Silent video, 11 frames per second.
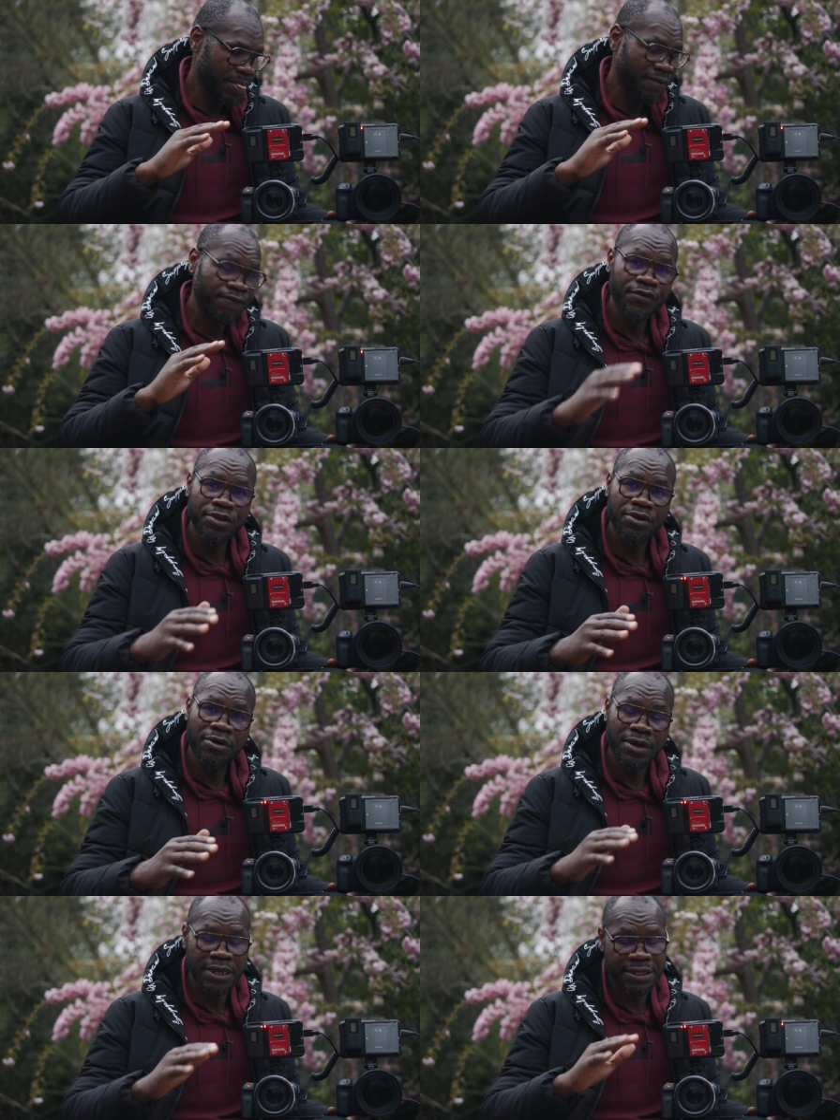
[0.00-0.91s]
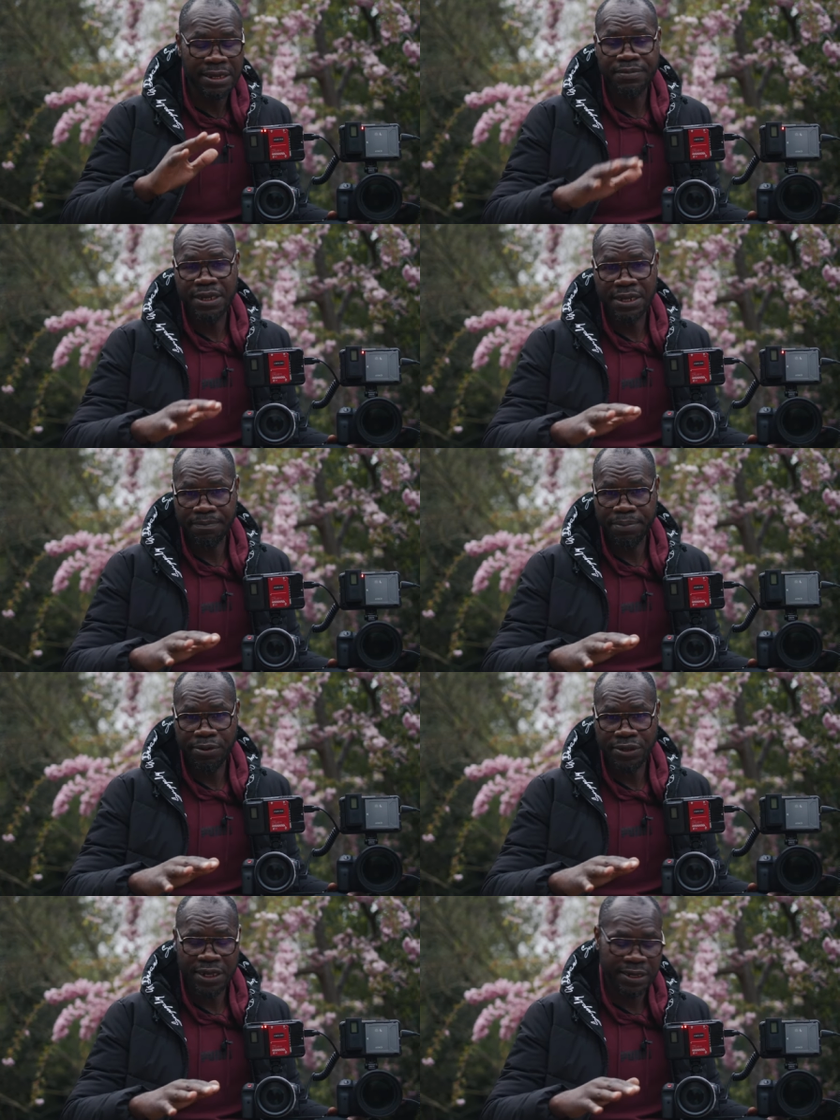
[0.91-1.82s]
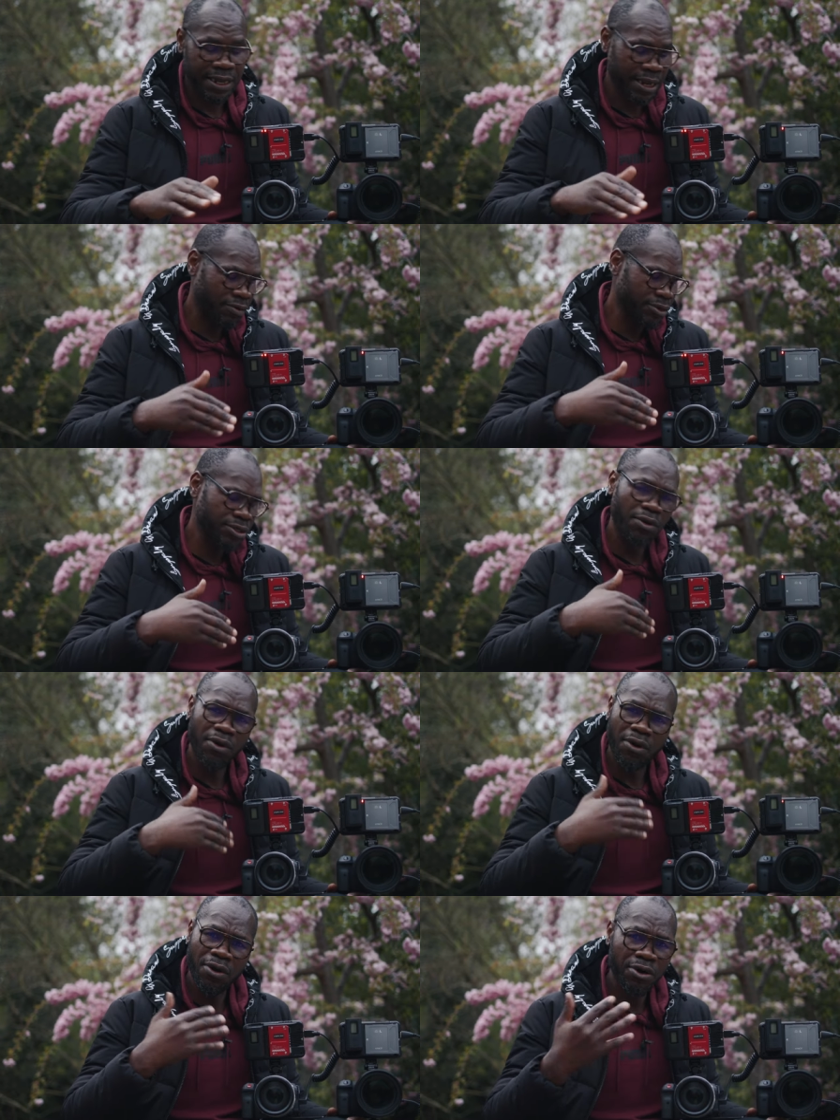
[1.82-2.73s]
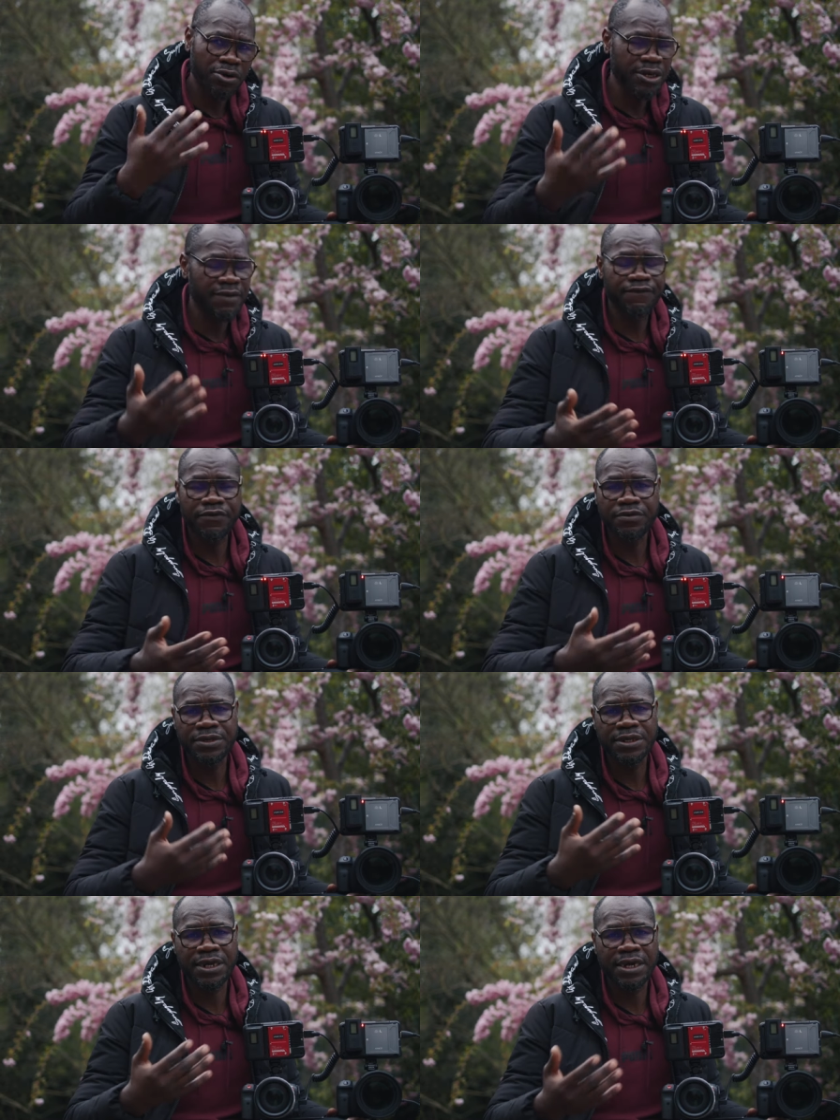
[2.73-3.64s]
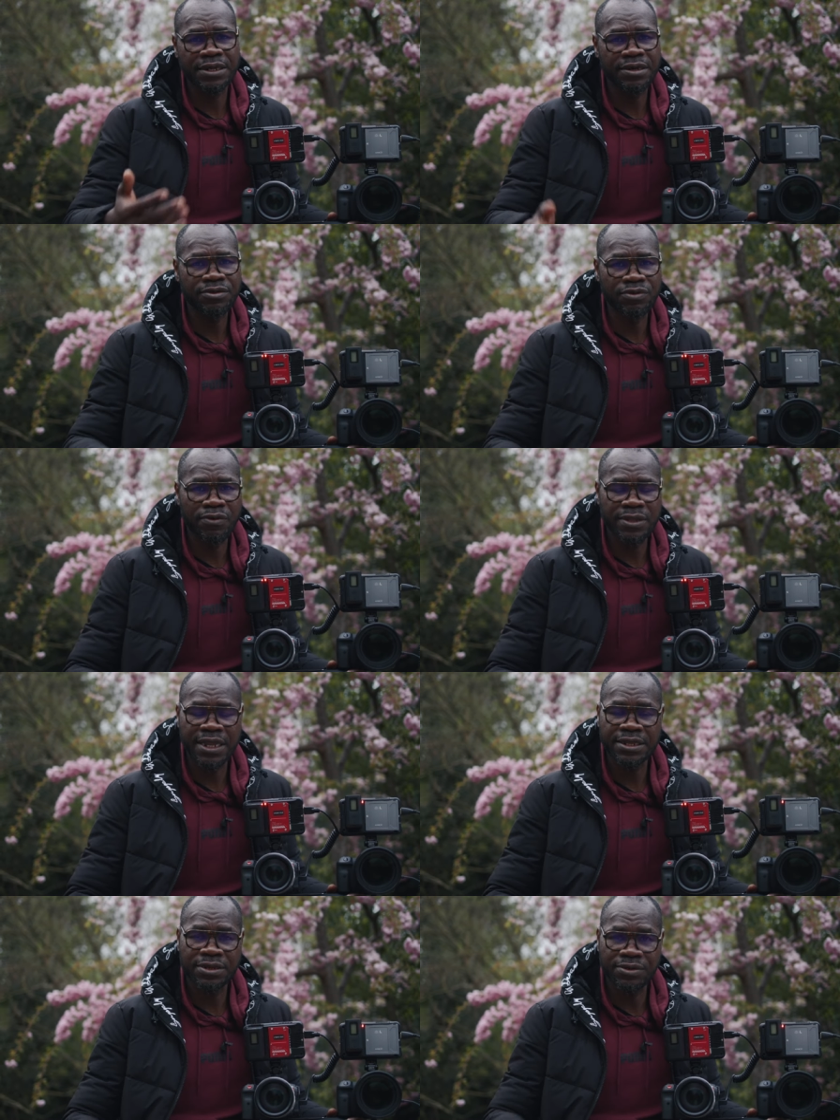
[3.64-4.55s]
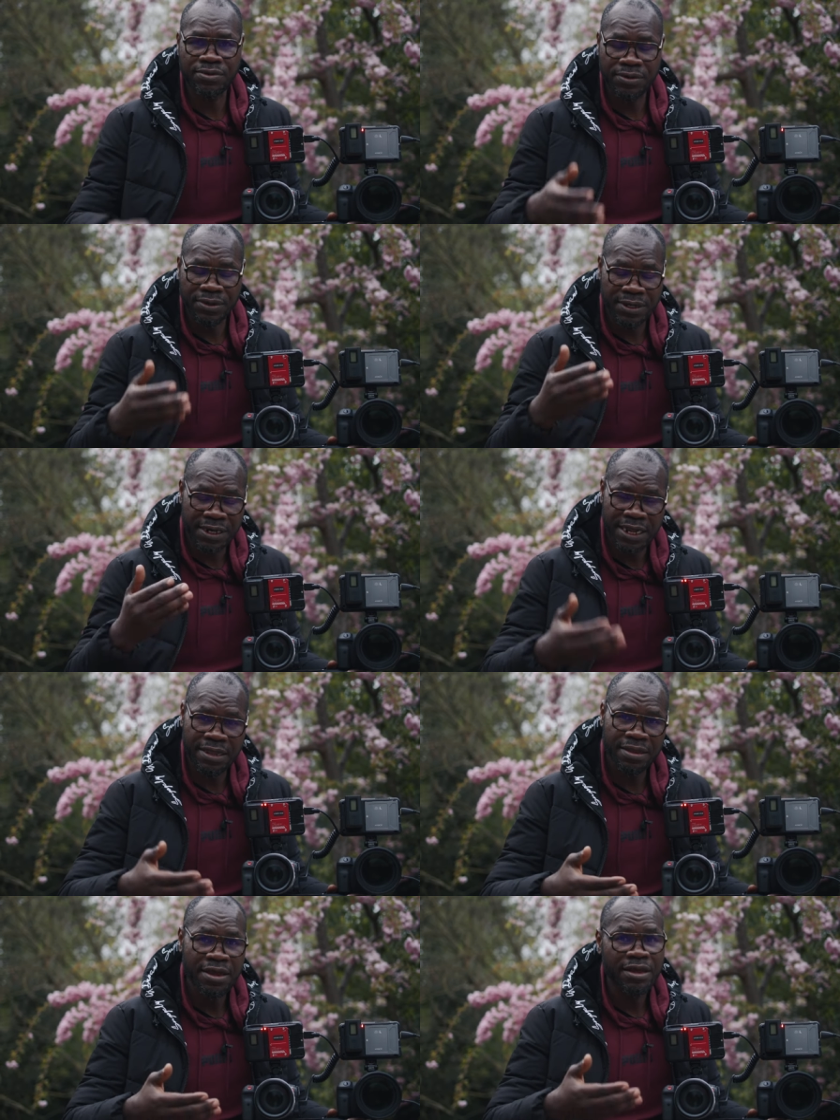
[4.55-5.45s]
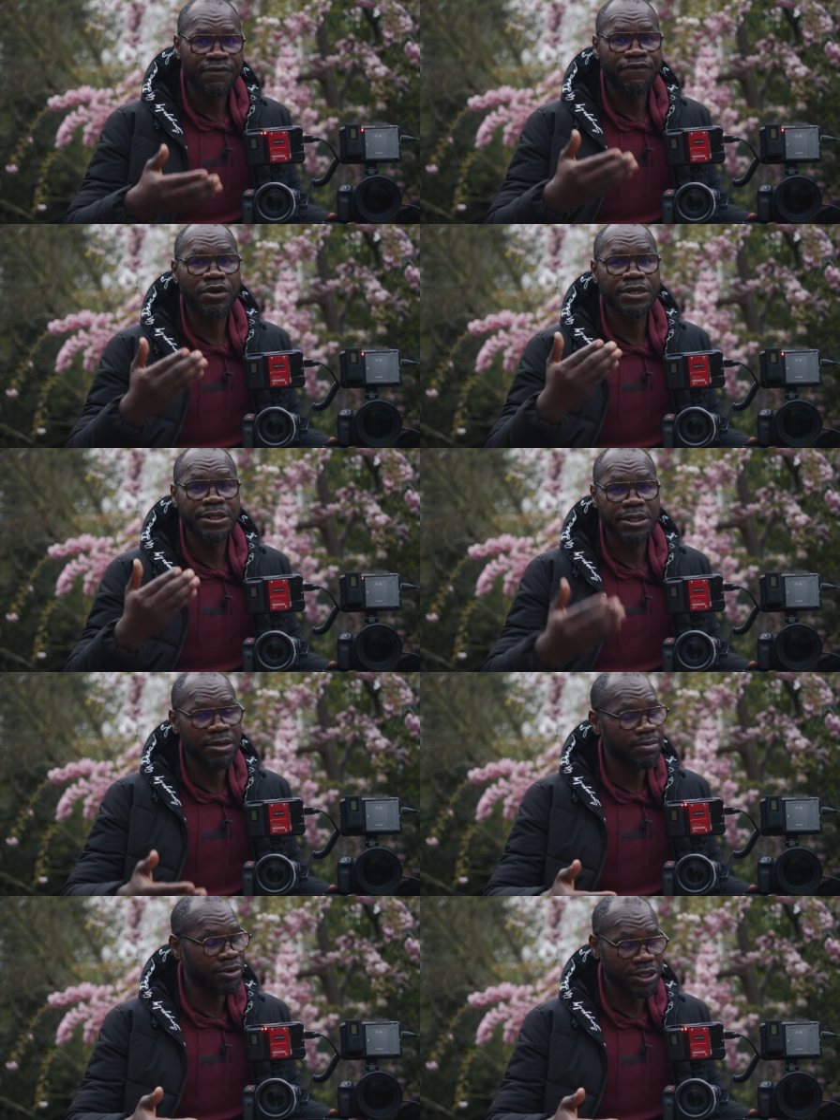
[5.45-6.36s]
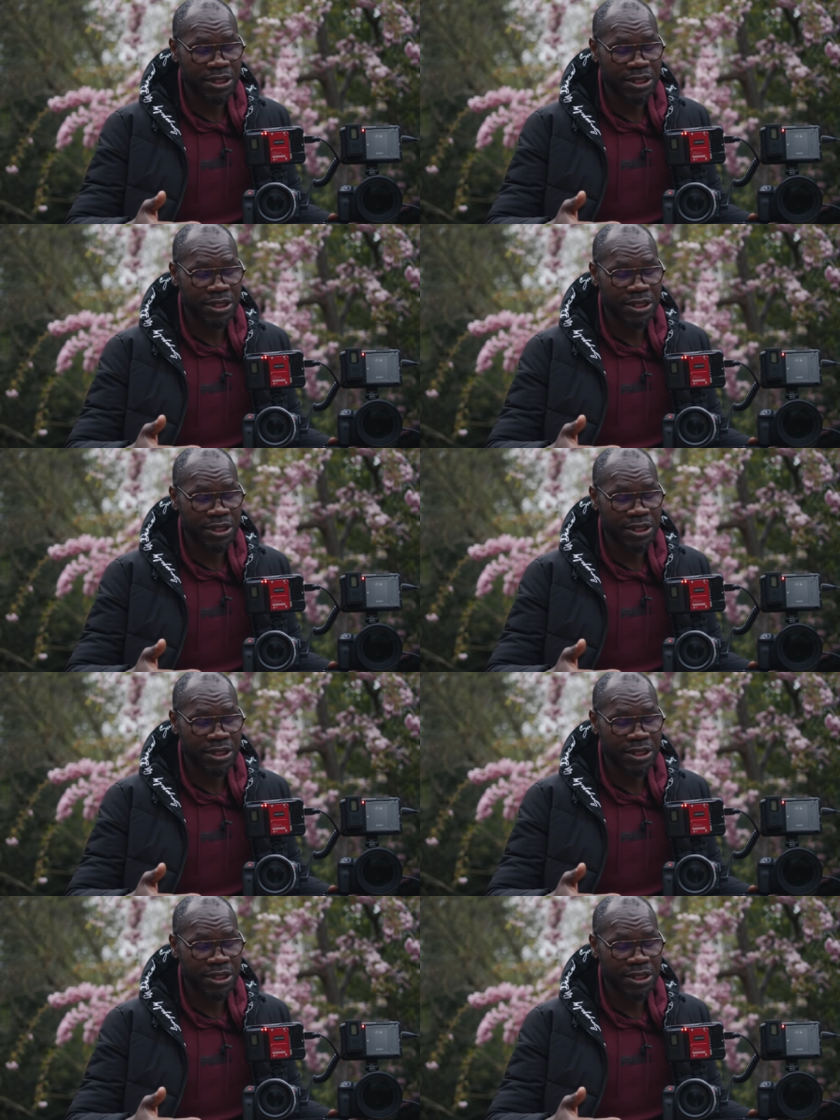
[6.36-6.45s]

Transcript: video is something important and also all the future and the tools that you need for a cinema,